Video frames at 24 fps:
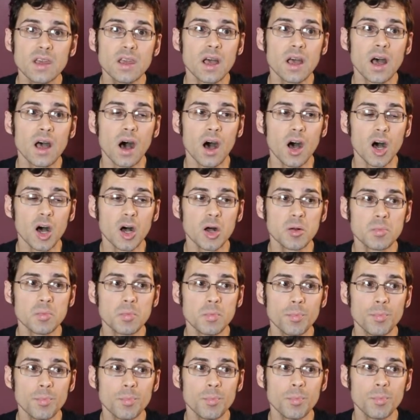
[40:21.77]

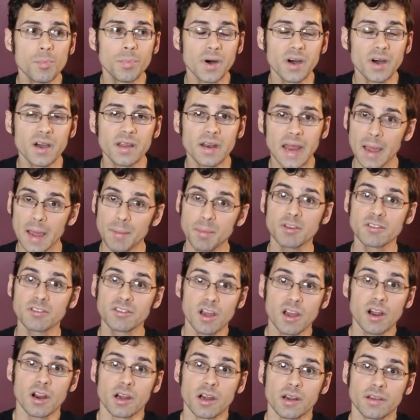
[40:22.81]
But apples
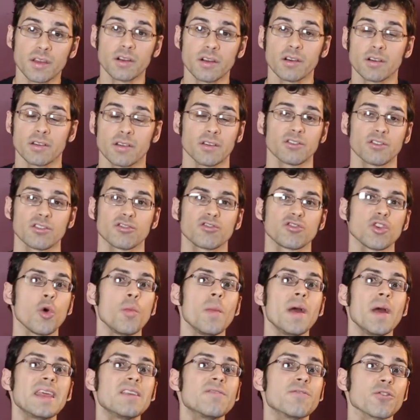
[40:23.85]
are. There's so
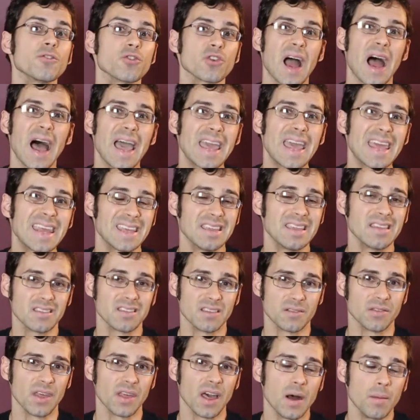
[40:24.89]
many varieties
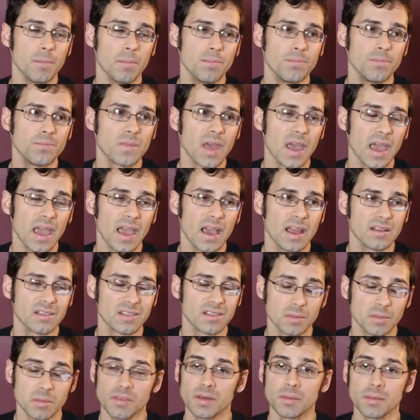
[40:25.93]
of them, and
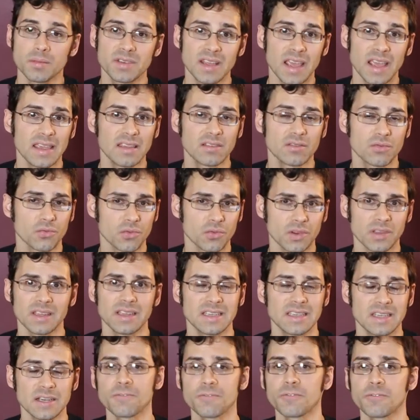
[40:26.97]
some of them taste really
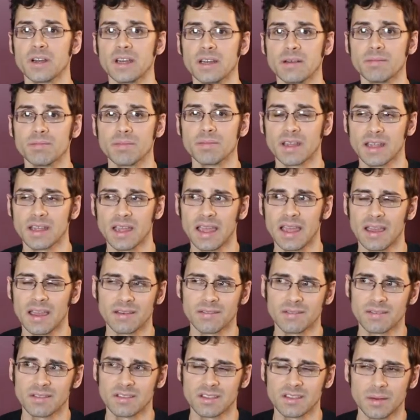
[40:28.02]
different. Like, I
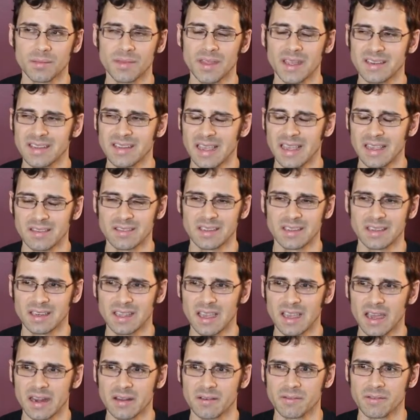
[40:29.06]
had some that tasted
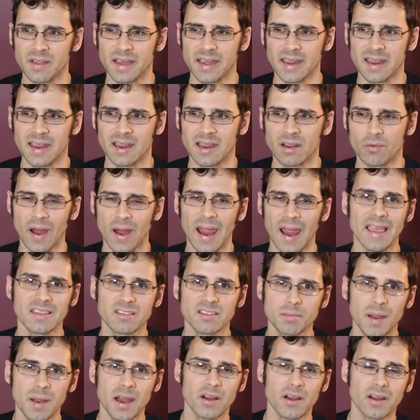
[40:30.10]
kind of like
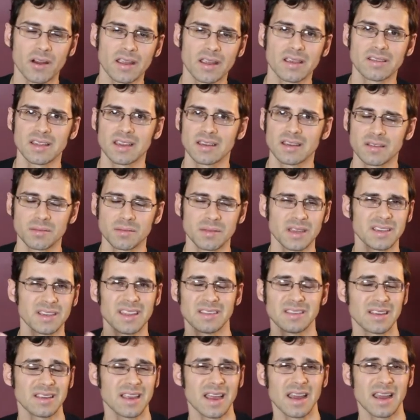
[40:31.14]
raspberries. I had some that
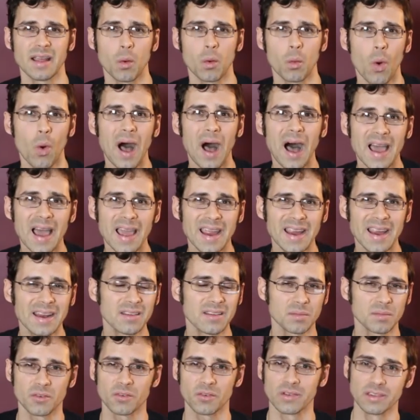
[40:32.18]
tasted kind of like wine.
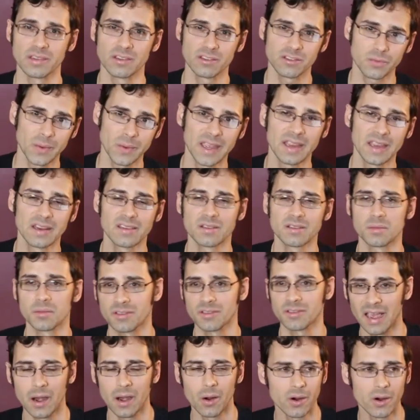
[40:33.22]
Some are really sweet. Some are
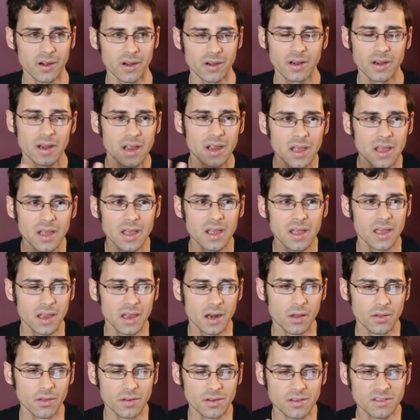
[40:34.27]
sour. You
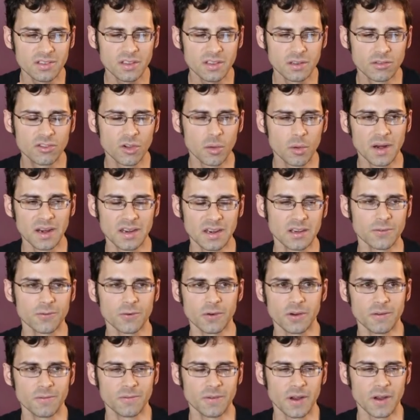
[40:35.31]
know, there's so many
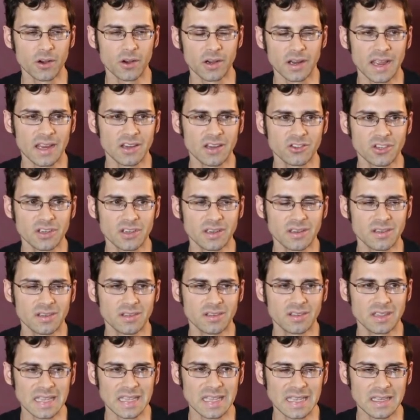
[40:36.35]
different
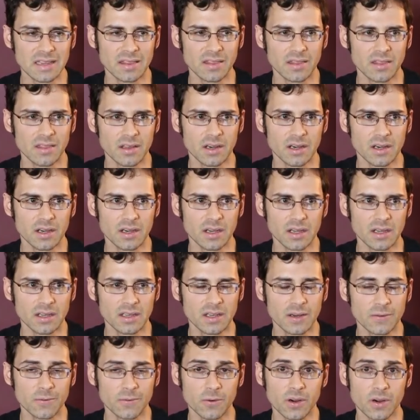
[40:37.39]
variations in the
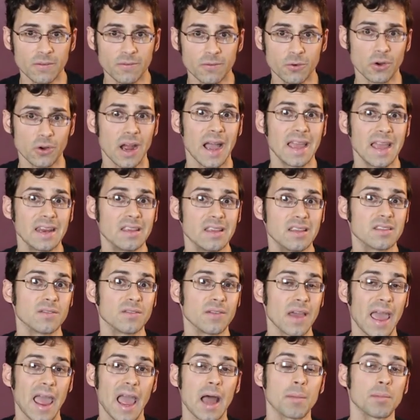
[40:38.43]
different varieties of
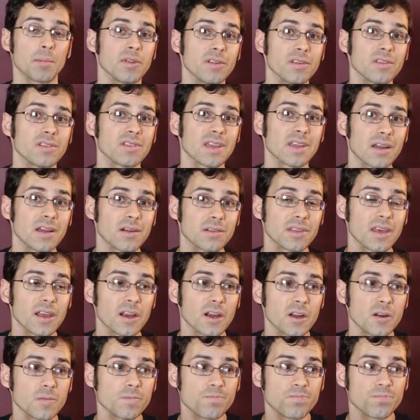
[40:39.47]
apples out
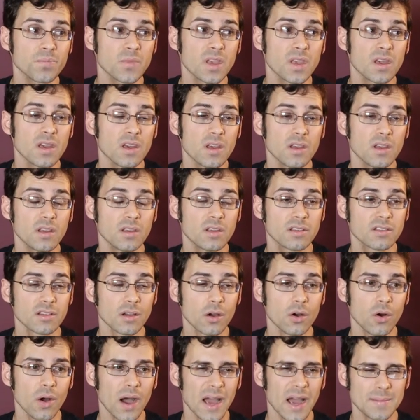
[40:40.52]
there.
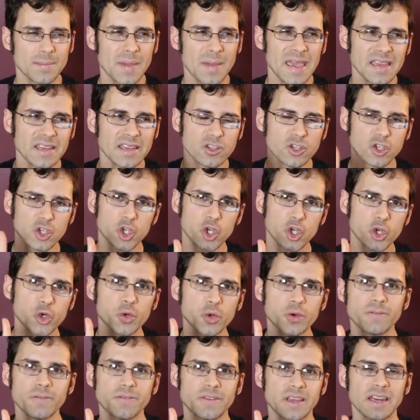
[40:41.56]
So I made
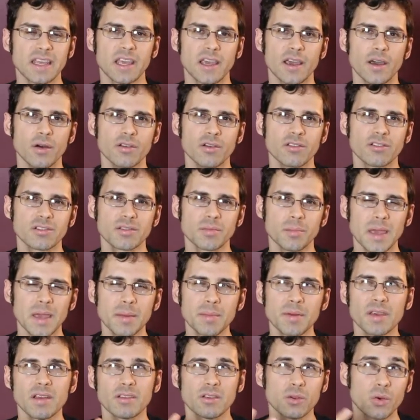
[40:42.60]
two videos.
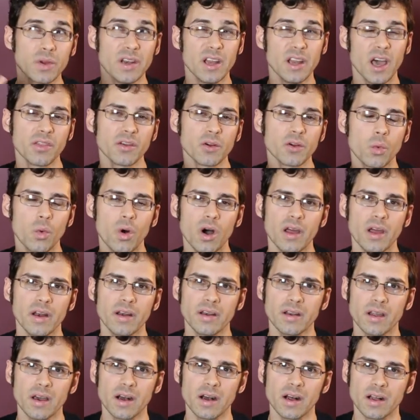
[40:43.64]
Maybe I'll do another
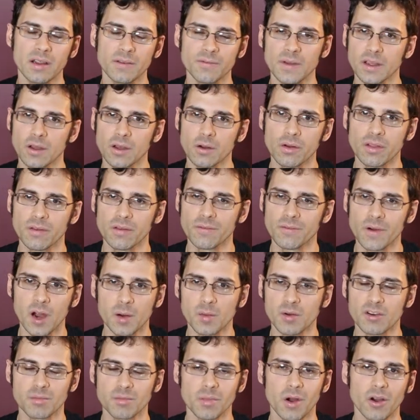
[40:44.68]
one if I go to the
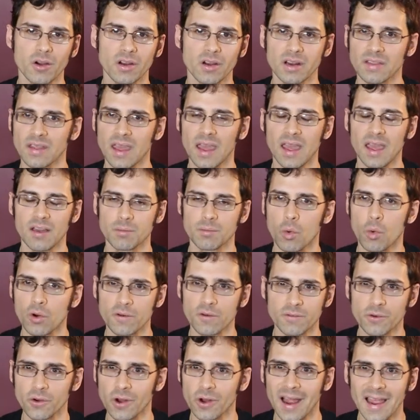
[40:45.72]
farmer's market and they have more
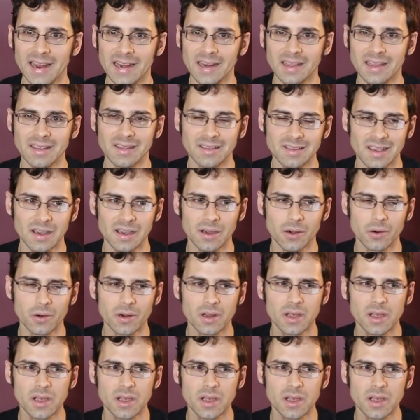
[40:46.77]
varieties out.